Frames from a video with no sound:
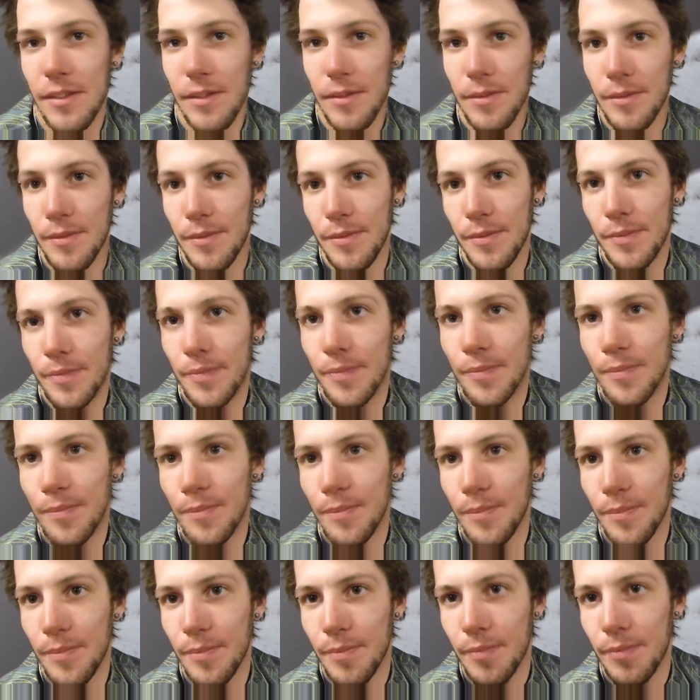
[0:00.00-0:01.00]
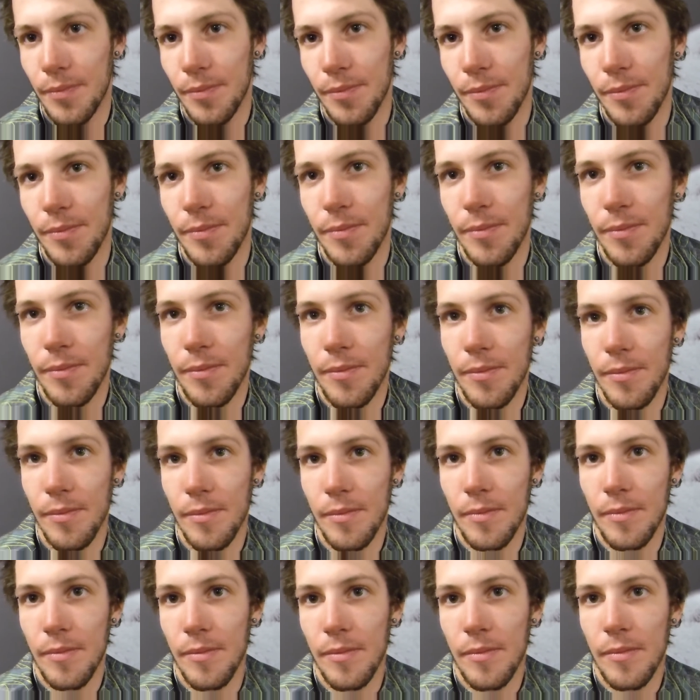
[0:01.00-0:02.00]
I saw you take off and you
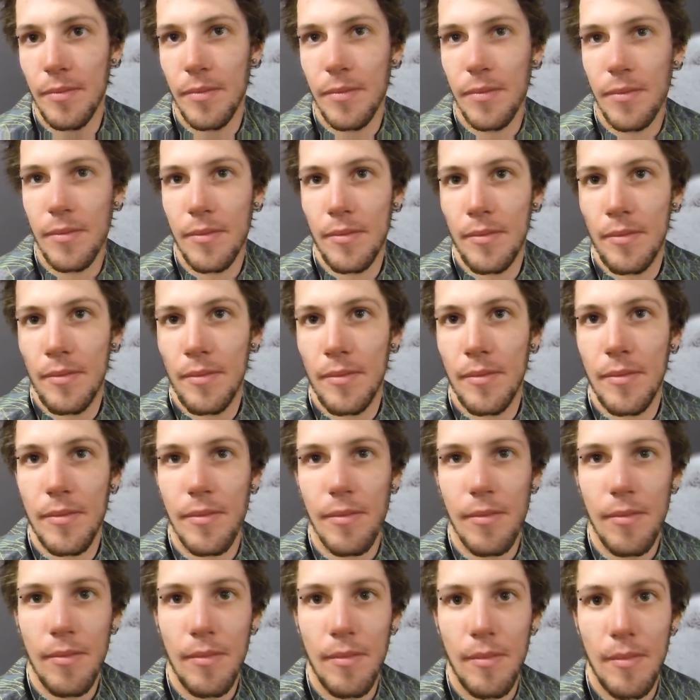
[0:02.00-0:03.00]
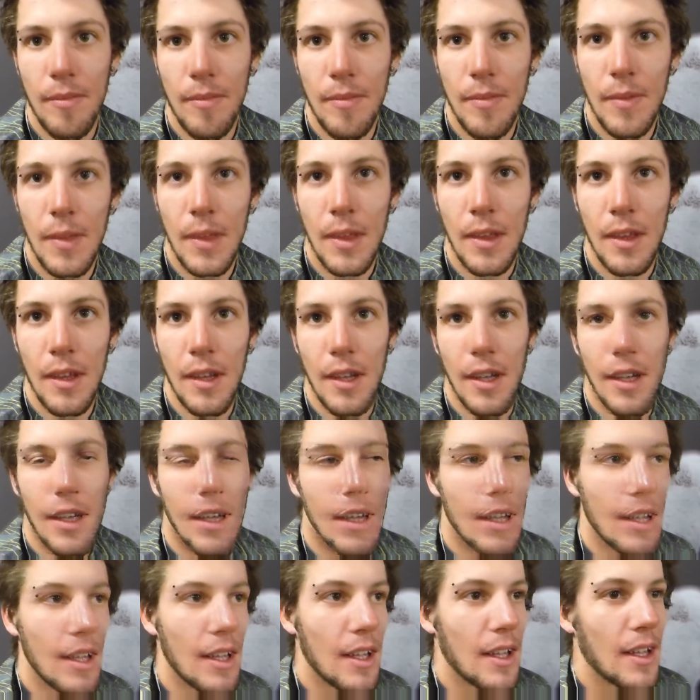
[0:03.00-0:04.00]
looked amazing. What happened? How
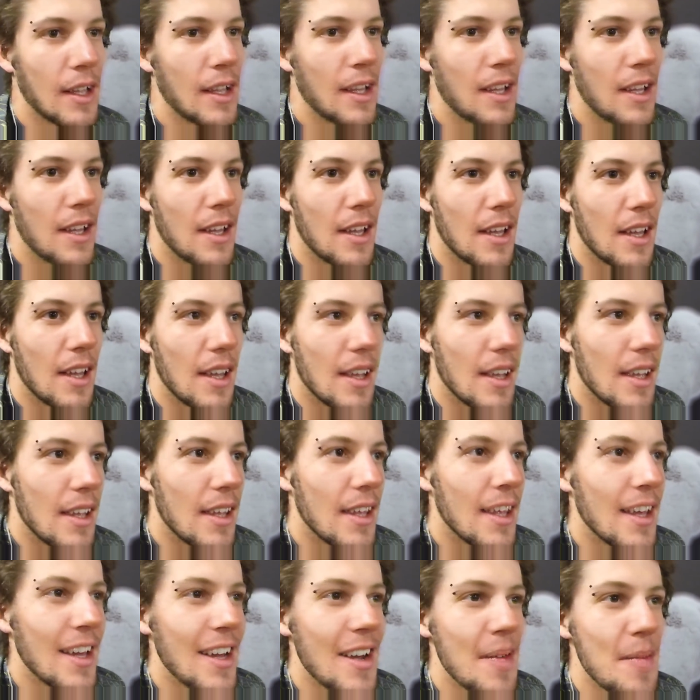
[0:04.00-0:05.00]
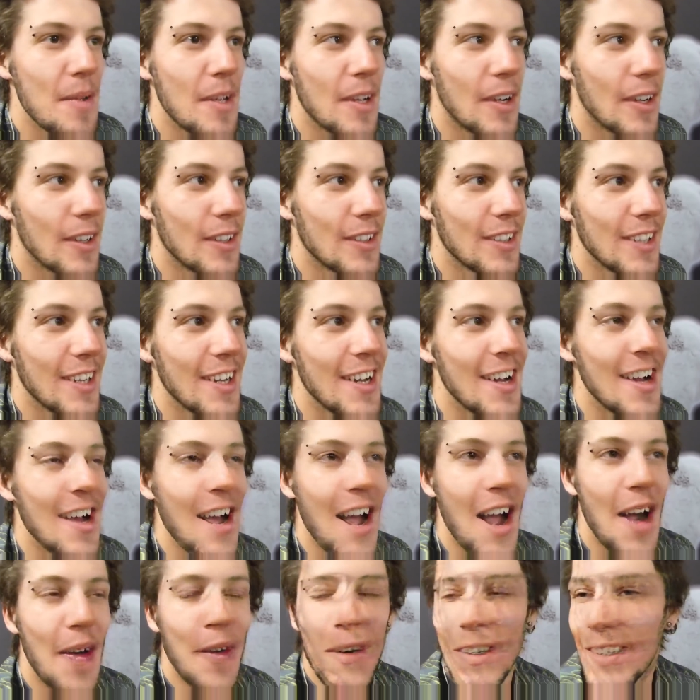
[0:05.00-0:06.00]
did you crash? Yeah, because uh,
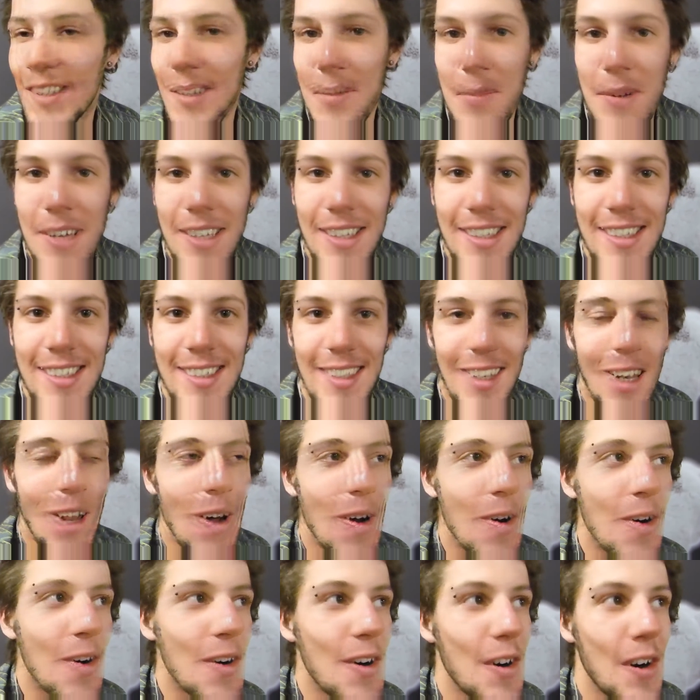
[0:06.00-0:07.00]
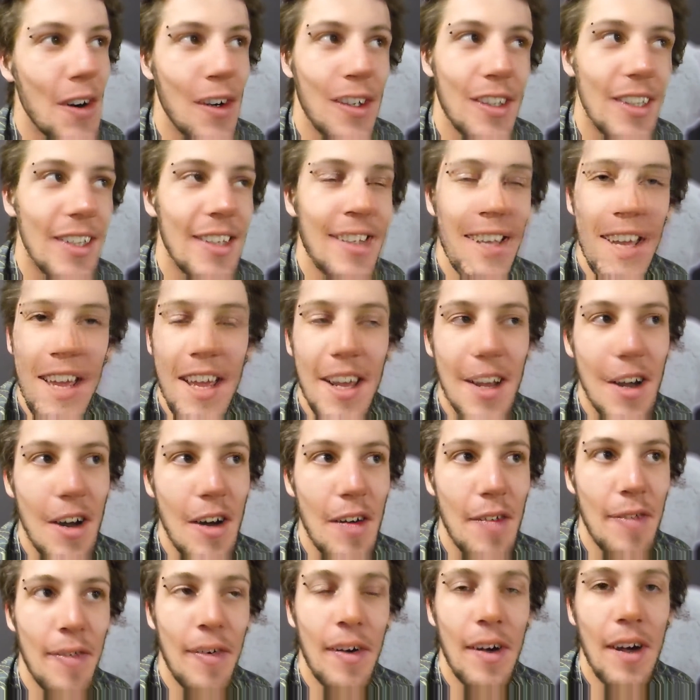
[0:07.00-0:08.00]
I was a bit slow on the
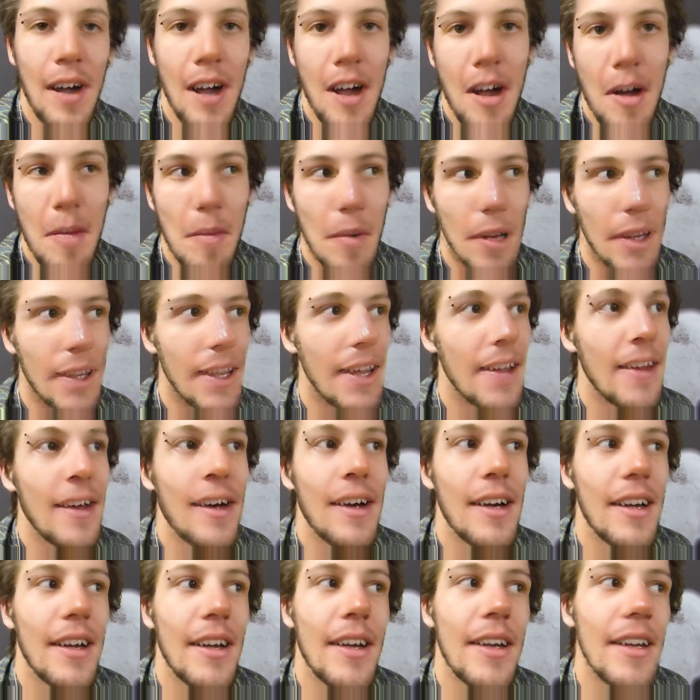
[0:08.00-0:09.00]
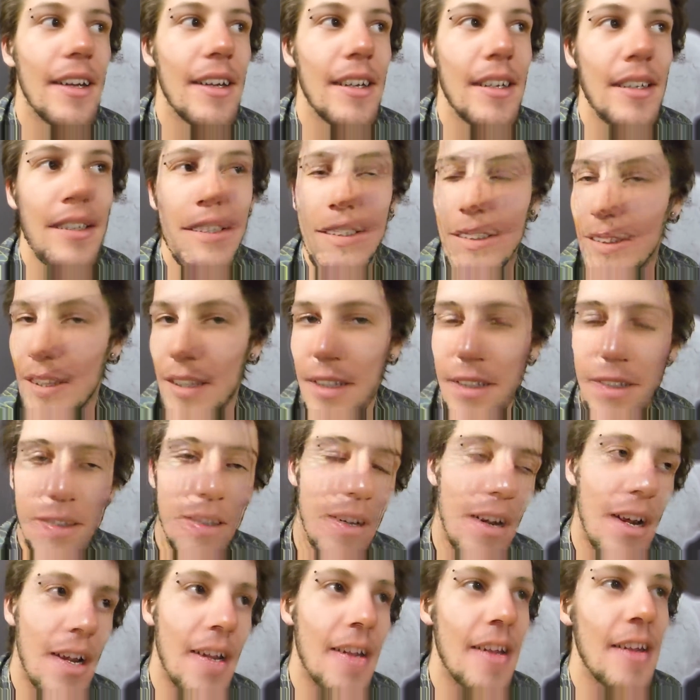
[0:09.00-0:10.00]
takeoff, but then I still
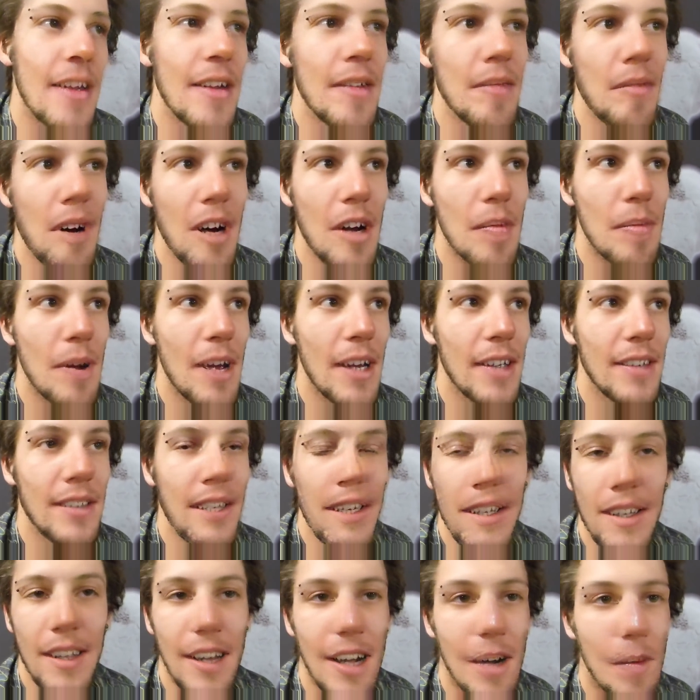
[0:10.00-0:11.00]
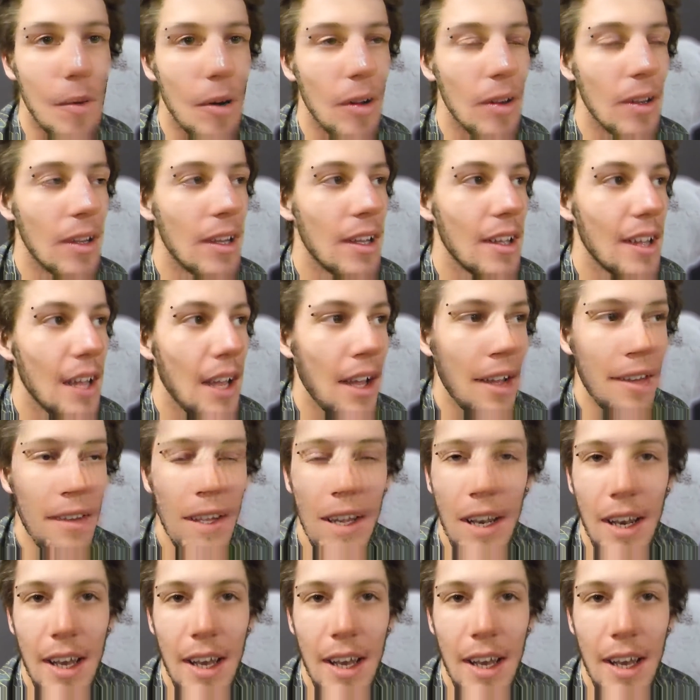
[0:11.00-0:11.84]
try my backside double and yeah.